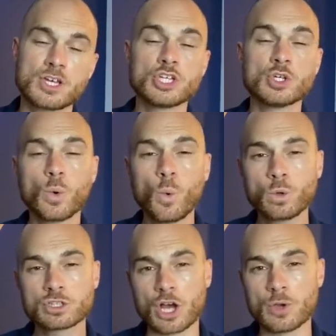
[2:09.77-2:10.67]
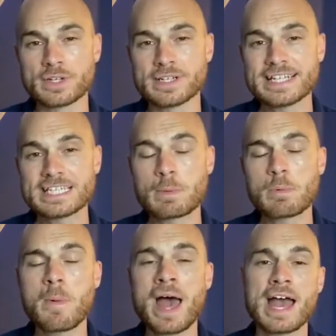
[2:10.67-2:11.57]
You also need to be
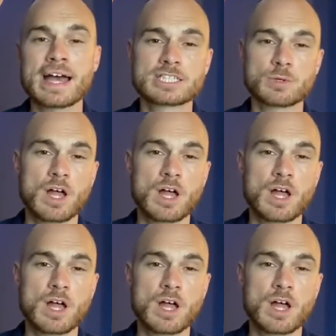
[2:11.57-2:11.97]
prepared to